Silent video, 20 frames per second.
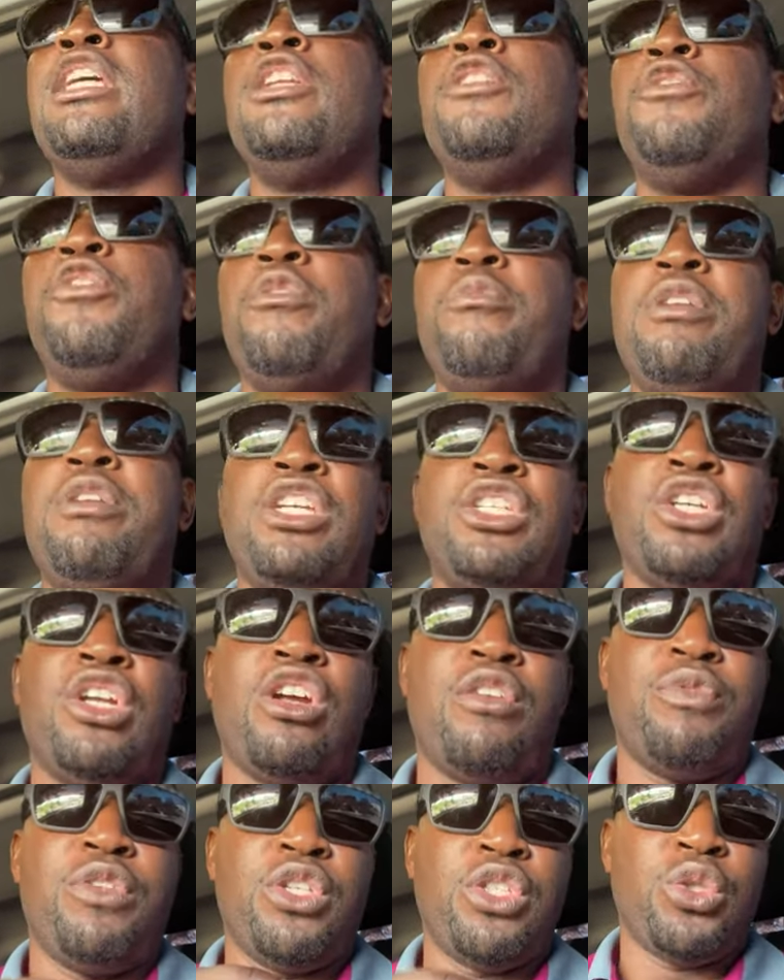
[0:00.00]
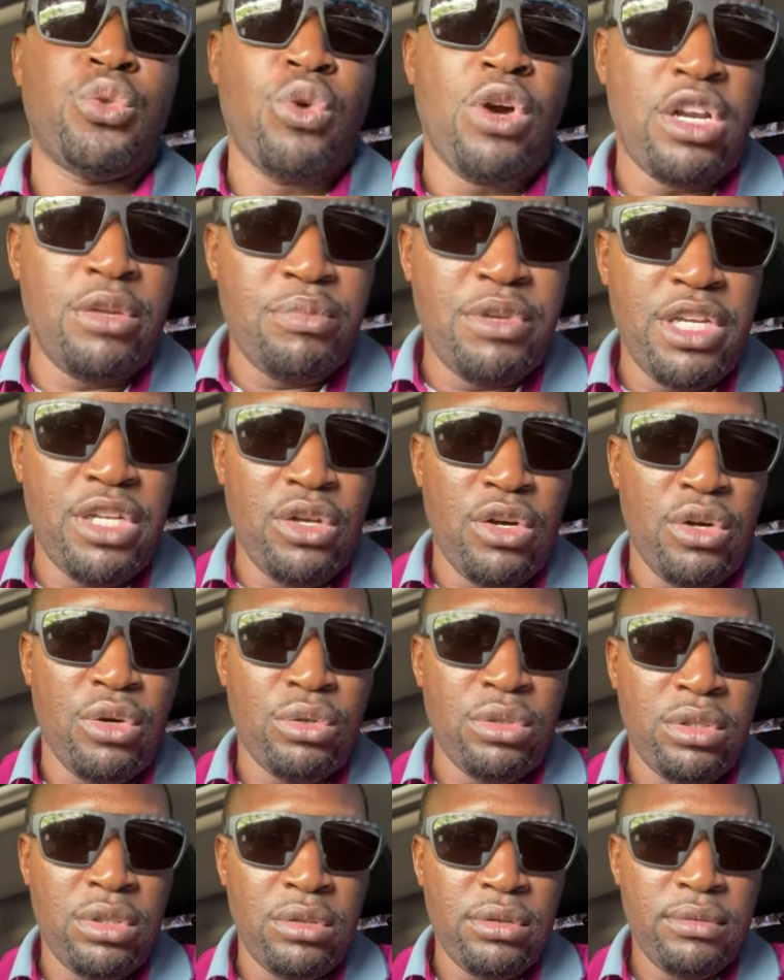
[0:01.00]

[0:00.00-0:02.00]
information of the squad being out.